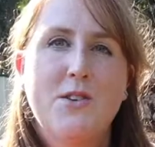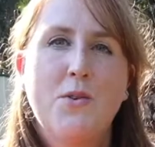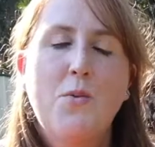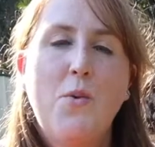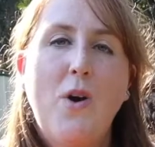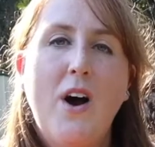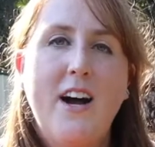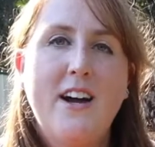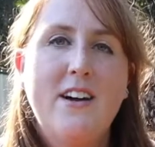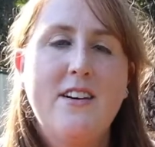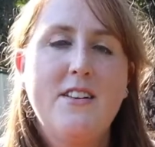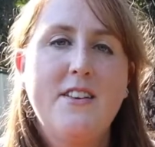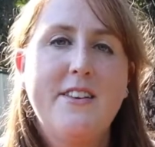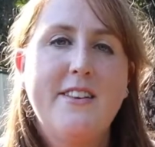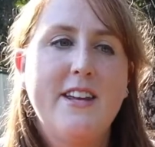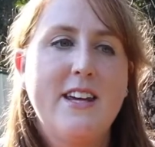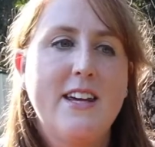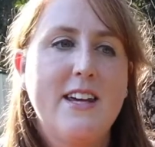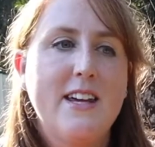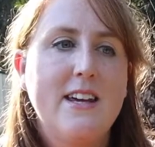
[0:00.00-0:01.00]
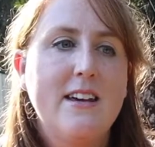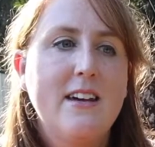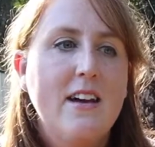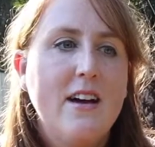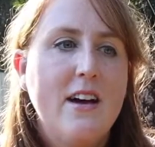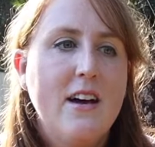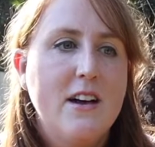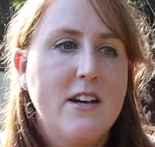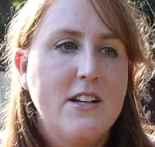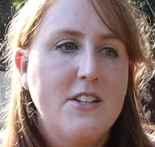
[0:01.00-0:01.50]
while the
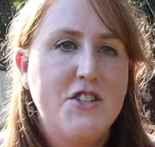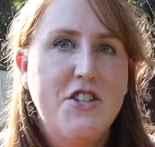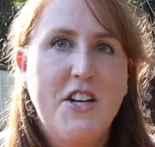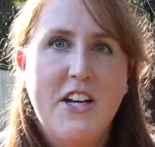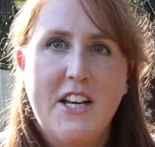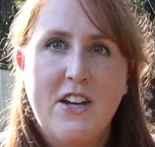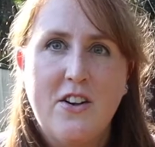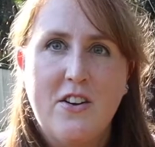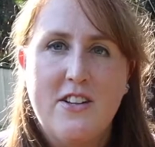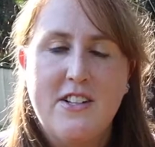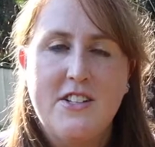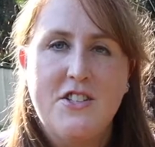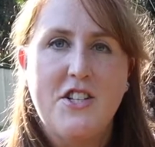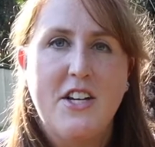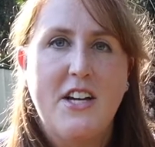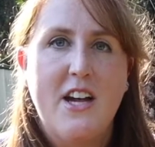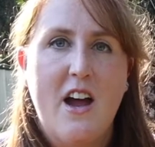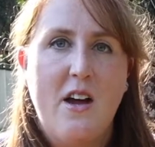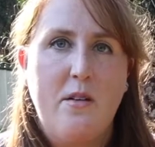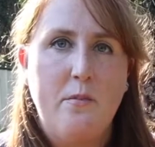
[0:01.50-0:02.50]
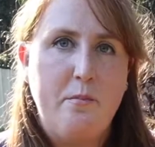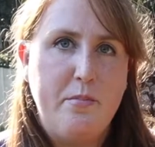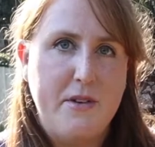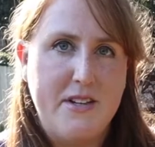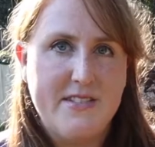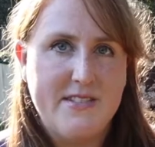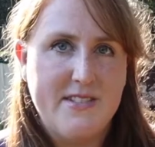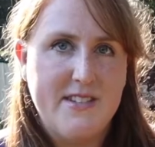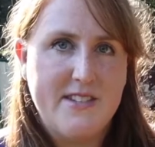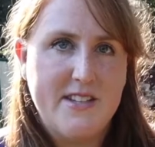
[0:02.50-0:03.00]
genealogy and
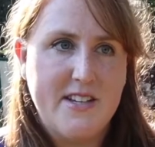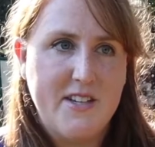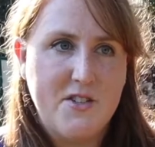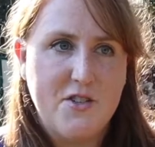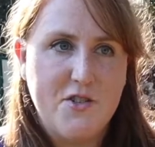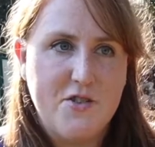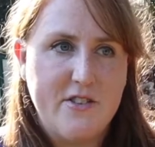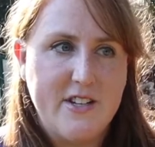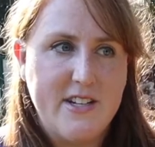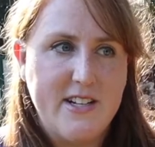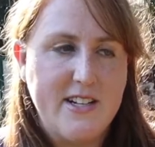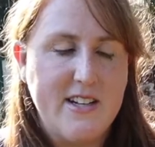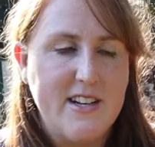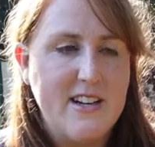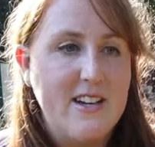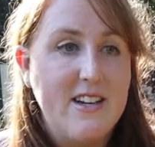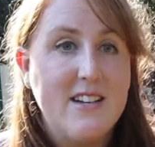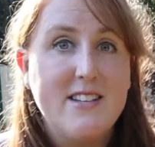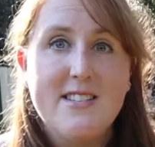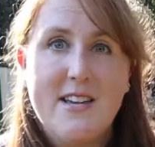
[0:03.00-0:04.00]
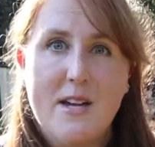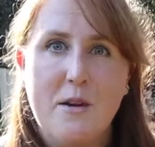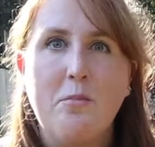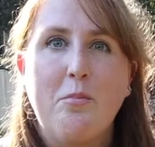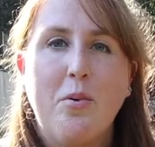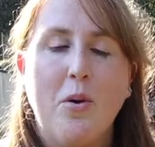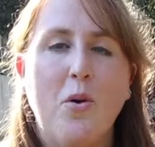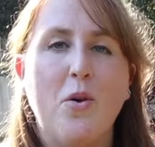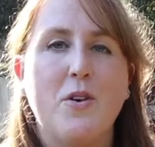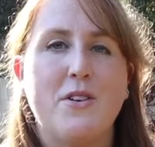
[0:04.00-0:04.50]
business history is
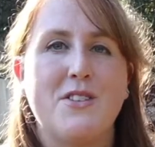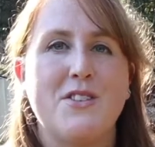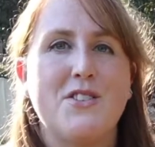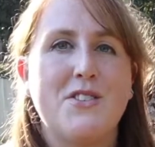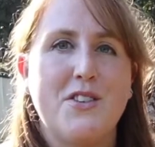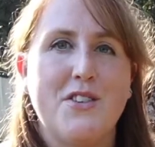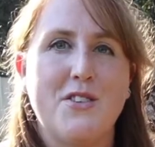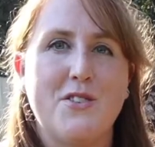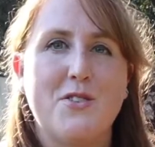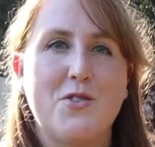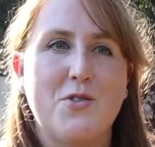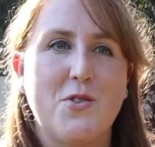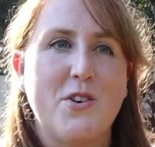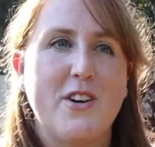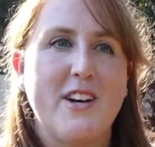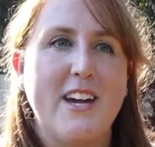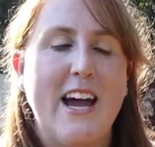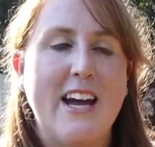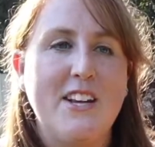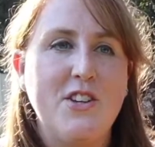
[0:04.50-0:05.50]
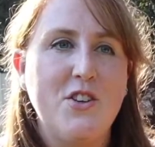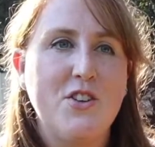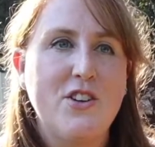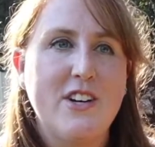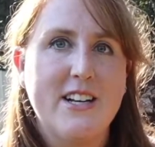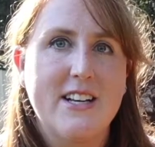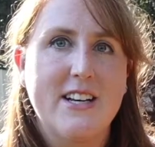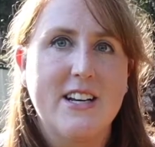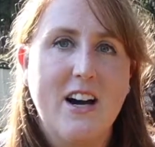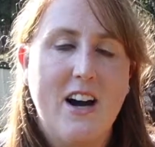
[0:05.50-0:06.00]
important to the story, and you
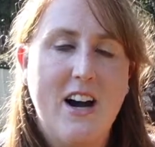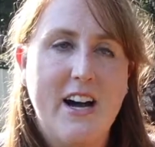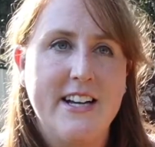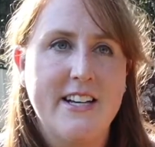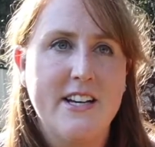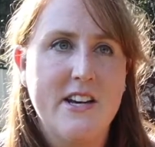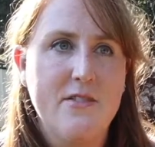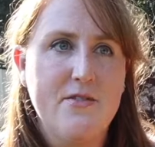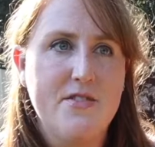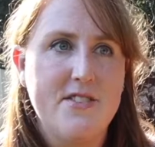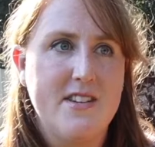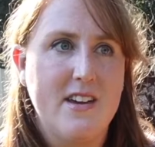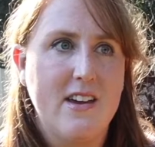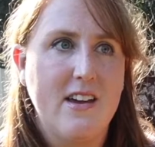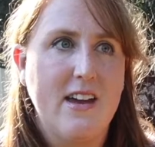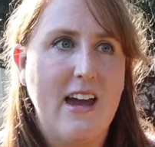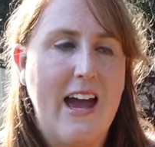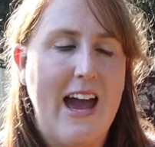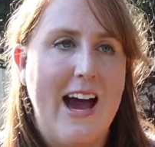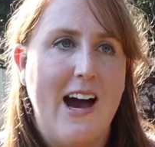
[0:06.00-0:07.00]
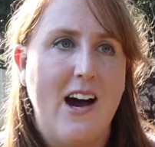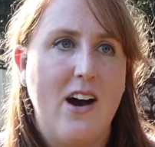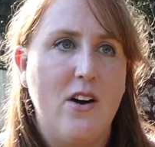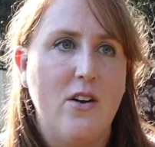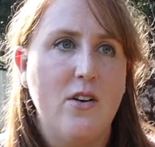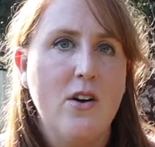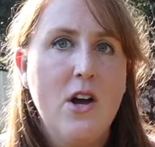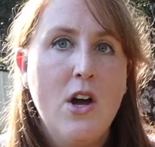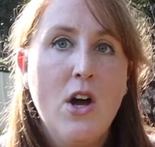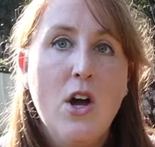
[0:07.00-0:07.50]
can kind of see
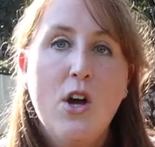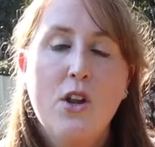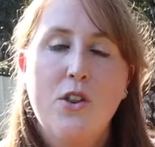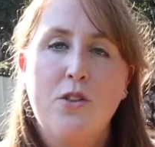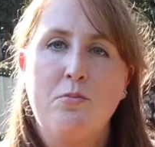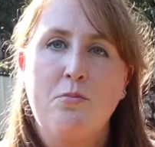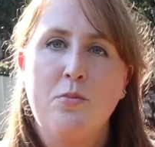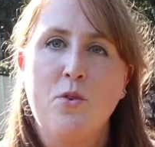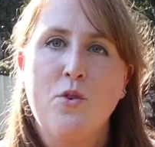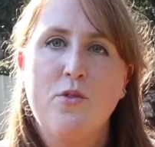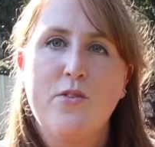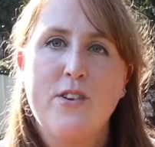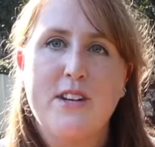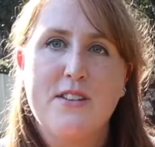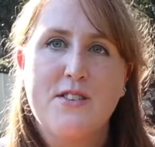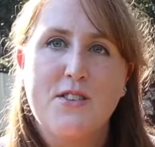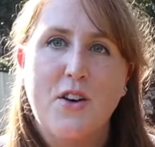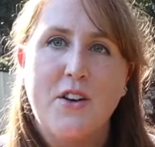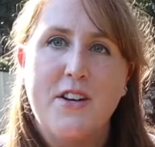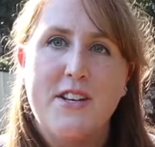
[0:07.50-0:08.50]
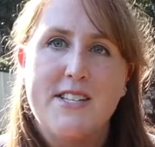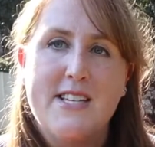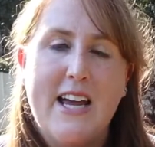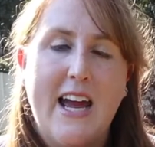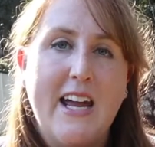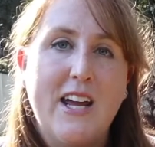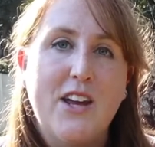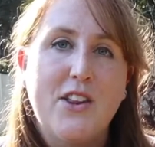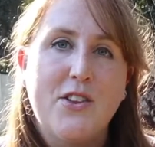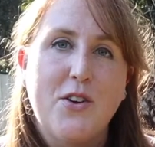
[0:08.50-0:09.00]
how the movie is going to
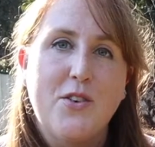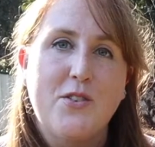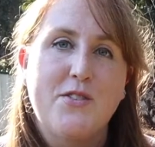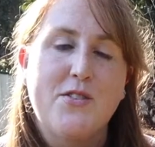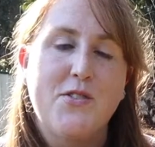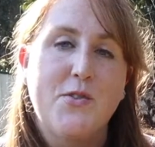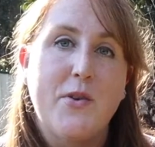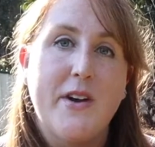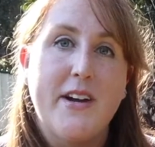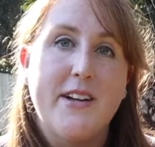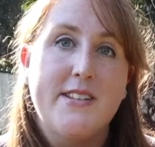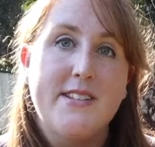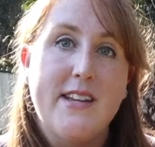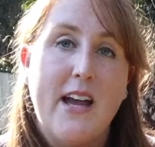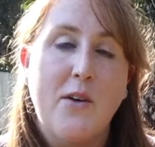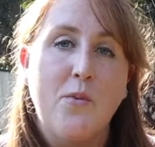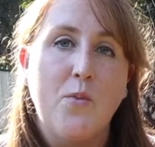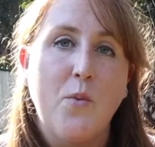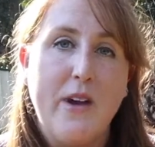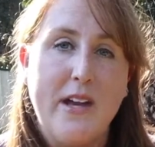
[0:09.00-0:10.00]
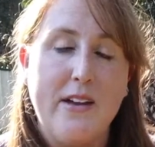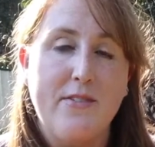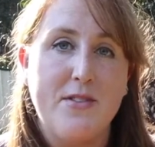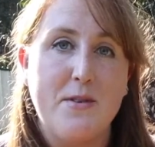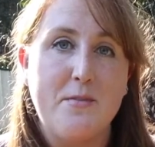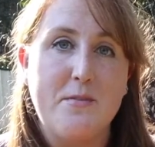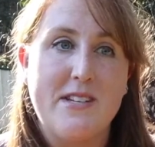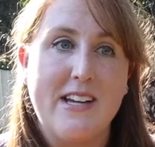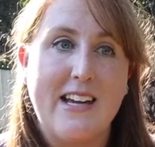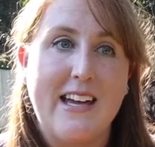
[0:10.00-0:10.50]
take those threads and weave
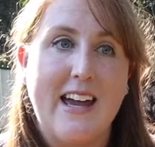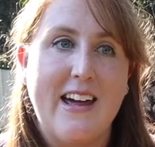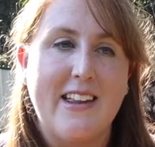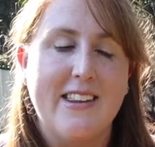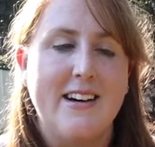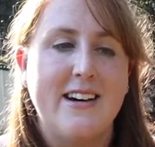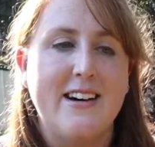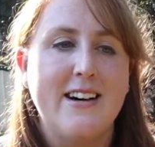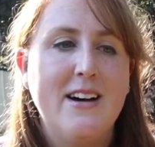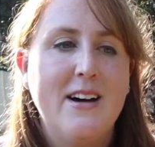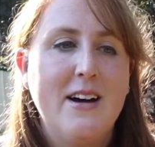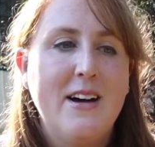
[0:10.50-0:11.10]
them together,